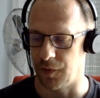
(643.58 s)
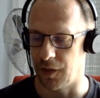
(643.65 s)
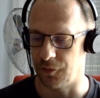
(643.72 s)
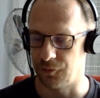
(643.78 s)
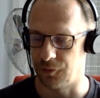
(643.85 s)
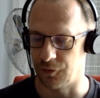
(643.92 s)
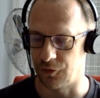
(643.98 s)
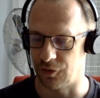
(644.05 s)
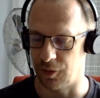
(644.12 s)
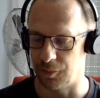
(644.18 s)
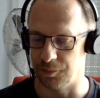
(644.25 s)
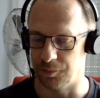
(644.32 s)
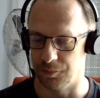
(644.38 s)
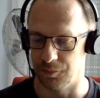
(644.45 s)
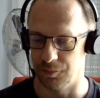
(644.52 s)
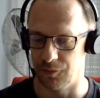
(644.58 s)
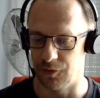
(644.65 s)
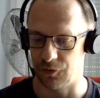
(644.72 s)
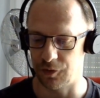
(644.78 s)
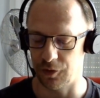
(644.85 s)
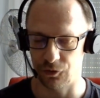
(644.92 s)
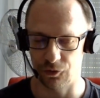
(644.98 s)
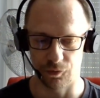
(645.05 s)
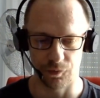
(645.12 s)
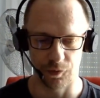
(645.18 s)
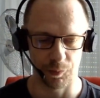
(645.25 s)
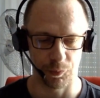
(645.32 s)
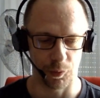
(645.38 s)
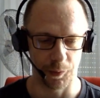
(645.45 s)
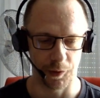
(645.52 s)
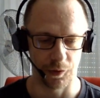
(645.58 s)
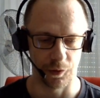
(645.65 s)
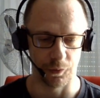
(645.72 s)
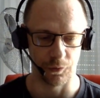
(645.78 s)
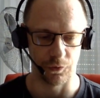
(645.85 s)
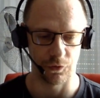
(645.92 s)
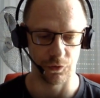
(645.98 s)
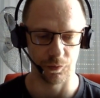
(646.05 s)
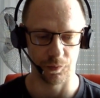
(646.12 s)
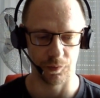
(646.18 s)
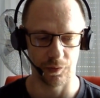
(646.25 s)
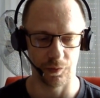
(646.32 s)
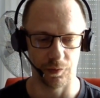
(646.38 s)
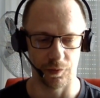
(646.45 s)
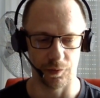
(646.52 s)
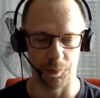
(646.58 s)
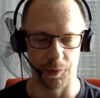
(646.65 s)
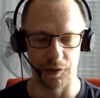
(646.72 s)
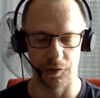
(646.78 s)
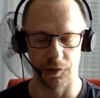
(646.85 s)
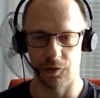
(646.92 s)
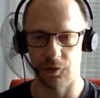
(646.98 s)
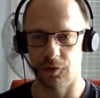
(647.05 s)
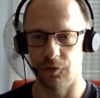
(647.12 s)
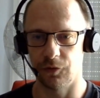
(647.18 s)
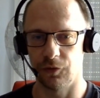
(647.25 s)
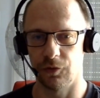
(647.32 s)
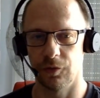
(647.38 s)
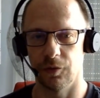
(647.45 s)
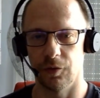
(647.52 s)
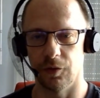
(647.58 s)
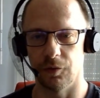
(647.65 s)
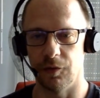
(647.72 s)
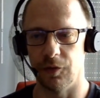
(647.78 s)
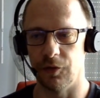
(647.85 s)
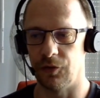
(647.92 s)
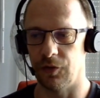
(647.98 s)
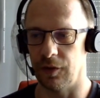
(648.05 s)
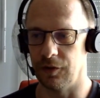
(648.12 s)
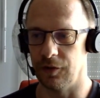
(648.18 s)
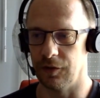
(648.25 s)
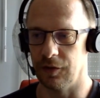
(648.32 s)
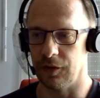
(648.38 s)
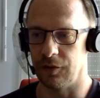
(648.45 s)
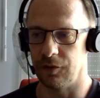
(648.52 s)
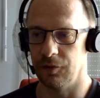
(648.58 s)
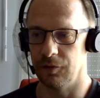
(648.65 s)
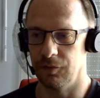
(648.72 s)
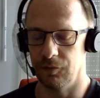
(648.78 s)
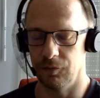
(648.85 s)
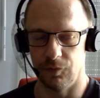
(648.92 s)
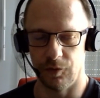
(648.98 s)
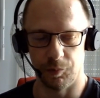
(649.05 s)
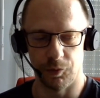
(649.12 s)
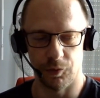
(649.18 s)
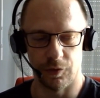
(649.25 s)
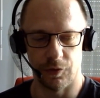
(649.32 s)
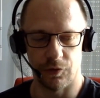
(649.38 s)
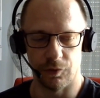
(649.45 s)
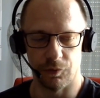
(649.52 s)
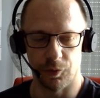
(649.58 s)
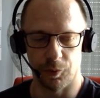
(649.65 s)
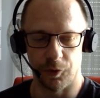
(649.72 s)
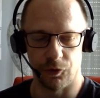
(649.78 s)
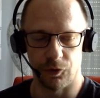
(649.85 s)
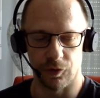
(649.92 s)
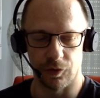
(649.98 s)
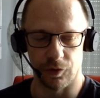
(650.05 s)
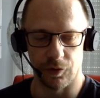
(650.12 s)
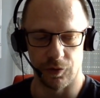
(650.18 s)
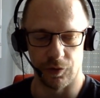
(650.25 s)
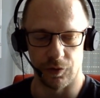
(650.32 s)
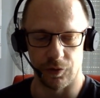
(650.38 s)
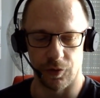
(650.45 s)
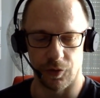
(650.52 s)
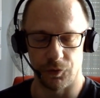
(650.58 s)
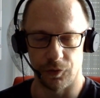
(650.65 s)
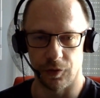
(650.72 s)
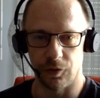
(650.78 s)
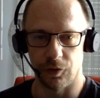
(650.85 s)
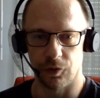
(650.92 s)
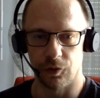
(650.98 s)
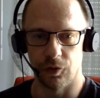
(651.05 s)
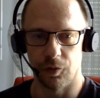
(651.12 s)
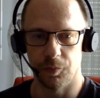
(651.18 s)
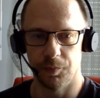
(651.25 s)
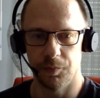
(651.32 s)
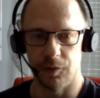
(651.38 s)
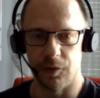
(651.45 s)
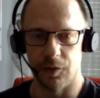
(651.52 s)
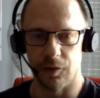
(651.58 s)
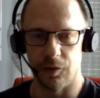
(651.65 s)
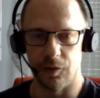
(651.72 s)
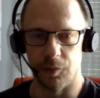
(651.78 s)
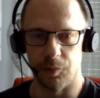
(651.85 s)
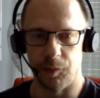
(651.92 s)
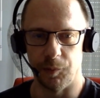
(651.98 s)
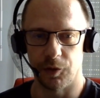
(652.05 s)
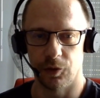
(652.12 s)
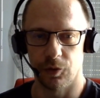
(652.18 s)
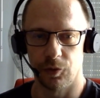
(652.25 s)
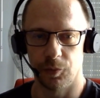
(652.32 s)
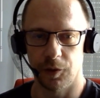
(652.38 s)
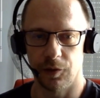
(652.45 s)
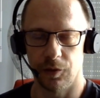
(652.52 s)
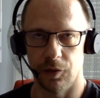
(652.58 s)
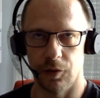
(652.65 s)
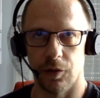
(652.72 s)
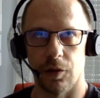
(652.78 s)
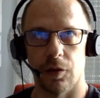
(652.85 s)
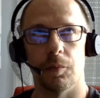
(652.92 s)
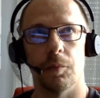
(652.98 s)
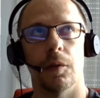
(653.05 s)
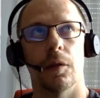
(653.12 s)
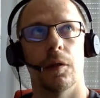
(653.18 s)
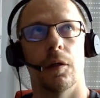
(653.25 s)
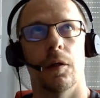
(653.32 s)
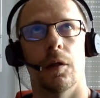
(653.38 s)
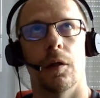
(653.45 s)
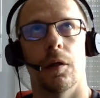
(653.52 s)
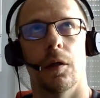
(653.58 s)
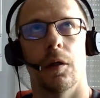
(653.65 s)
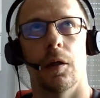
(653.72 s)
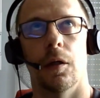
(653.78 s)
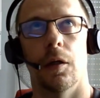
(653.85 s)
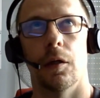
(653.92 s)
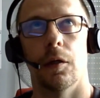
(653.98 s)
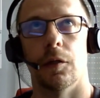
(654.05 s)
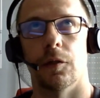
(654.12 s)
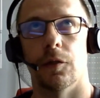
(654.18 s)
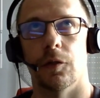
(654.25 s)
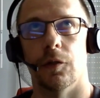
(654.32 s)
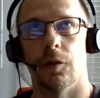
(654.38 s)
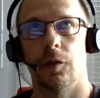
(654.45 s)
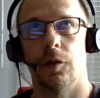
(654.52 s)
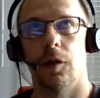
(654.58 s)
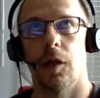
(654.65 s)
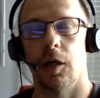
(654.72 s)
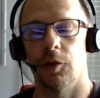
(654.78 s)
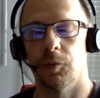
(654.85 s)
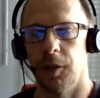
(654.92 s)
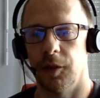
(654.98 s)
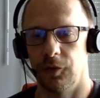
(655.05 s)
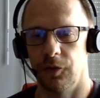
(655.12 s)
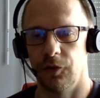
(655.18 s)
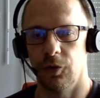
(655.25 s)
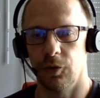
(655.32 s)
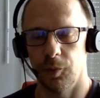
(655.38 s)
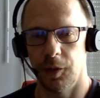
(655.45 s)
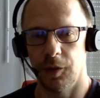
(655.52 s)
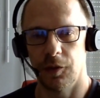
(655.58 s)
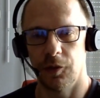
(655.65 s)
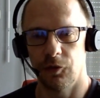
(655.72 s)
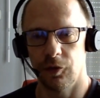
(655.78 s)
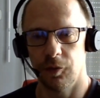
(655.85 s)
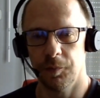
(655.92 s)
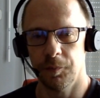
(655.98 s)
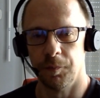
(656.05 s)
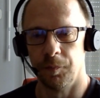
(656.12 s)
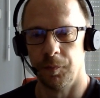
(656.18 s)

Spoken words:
after some discussion with Prometheus maintainers, we decided that we'll put this information on the Grafana.com in the Mimir document, in the Cloud Metrics documentation.